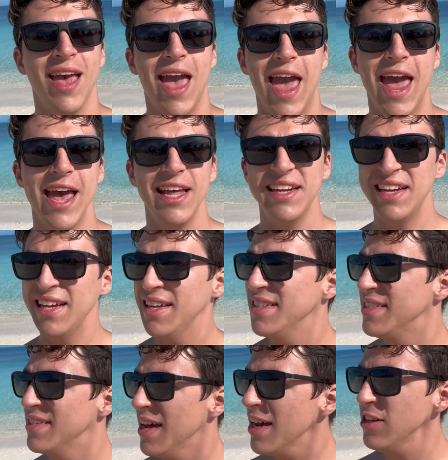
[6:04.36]
And it
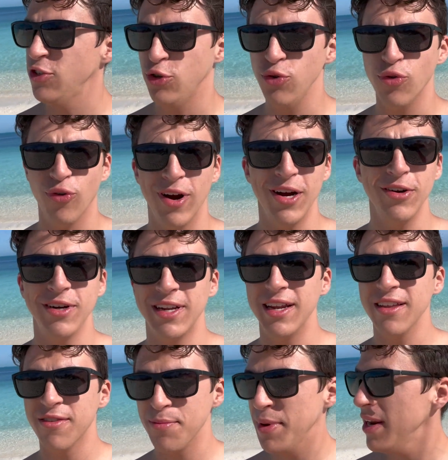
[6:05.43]
is not too crowded.
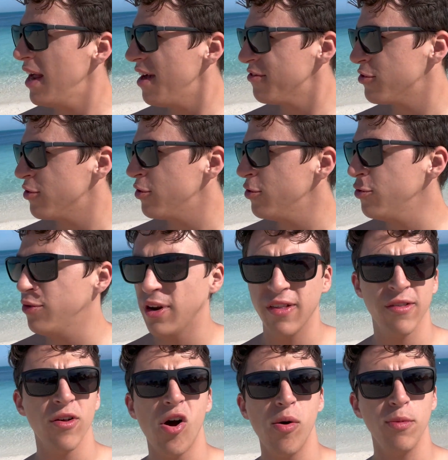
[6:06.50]
It's mid-afternoon,
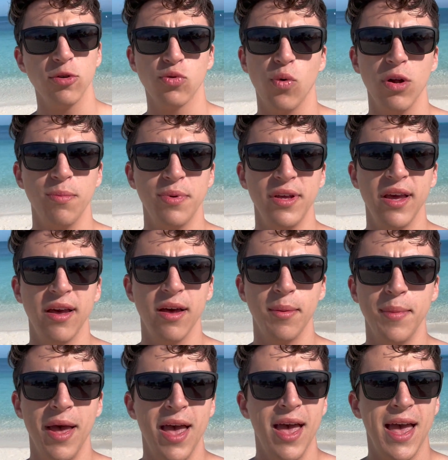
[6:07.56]
it's almost 1 p.m.
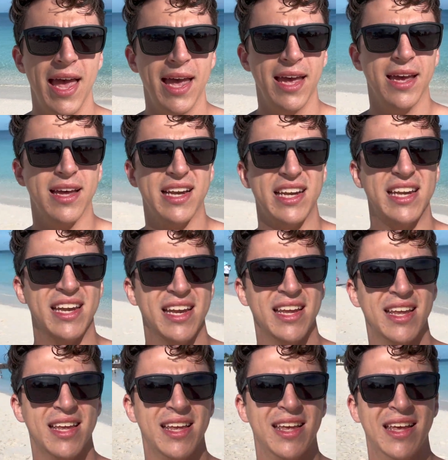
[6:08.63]
and
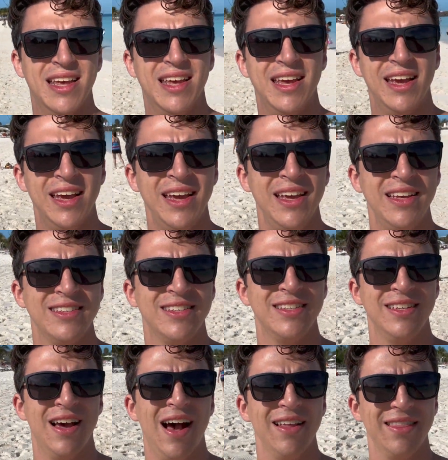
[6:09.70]
it is
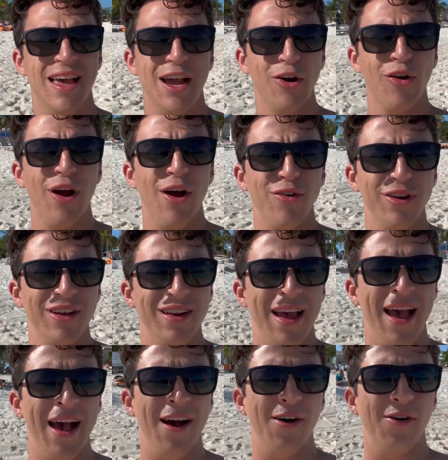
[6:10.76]
not that crowded
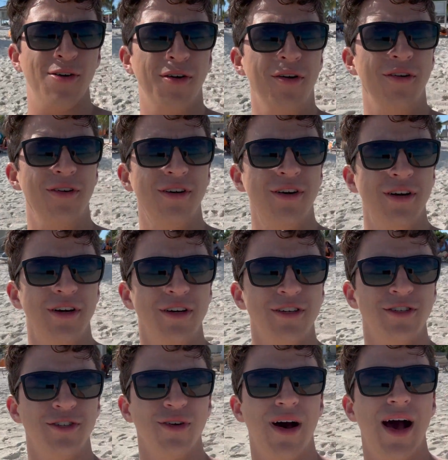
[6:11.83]
at all.
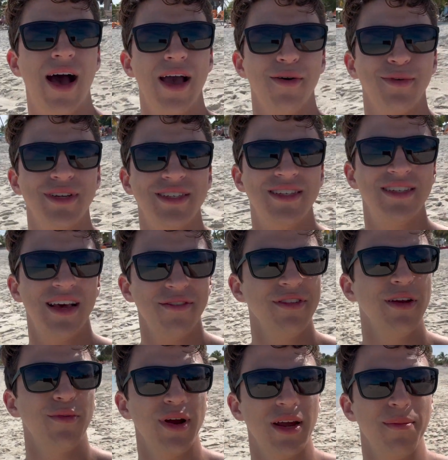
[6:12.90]
So I would
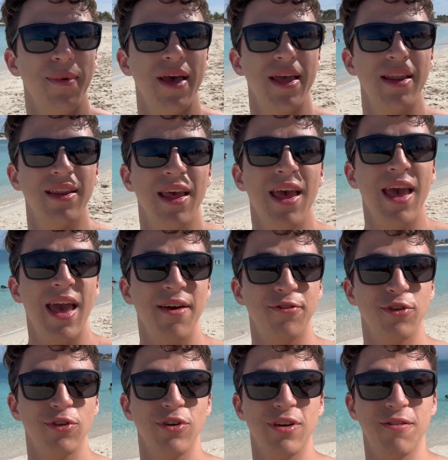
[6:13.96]
definitely recommend, if
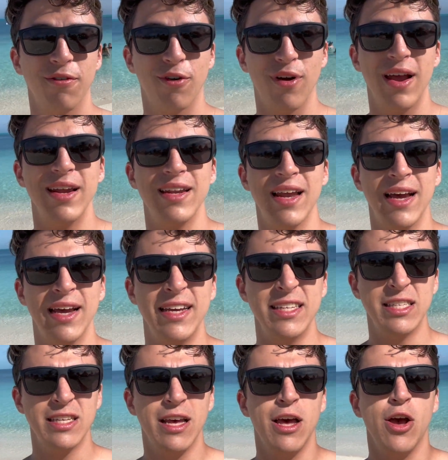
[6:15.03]
you're looking for a
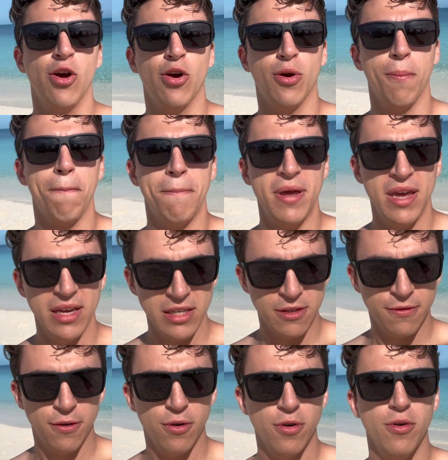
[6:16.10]
nice,
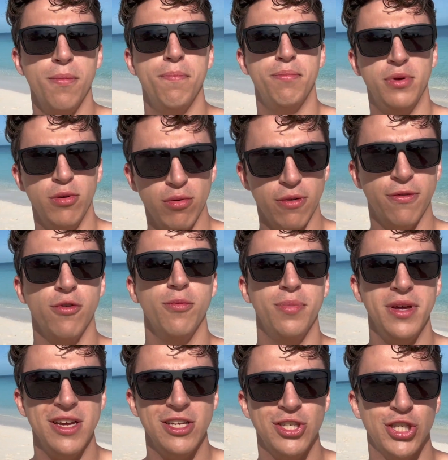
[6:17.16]
peaceful, beautiful
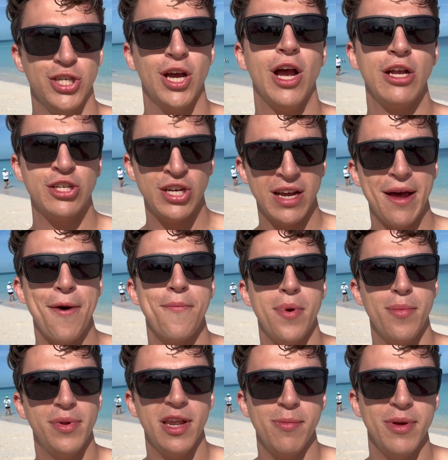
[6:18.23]
beach, check out
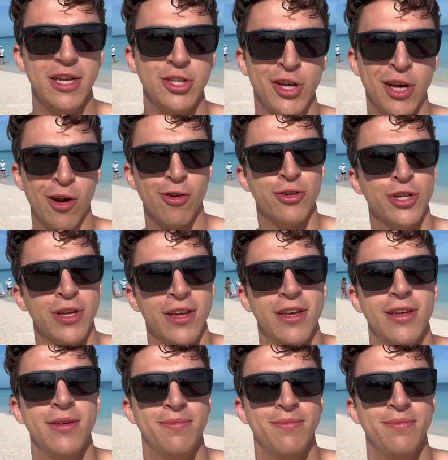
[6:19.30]
Bimini Beach at Ocean Cay.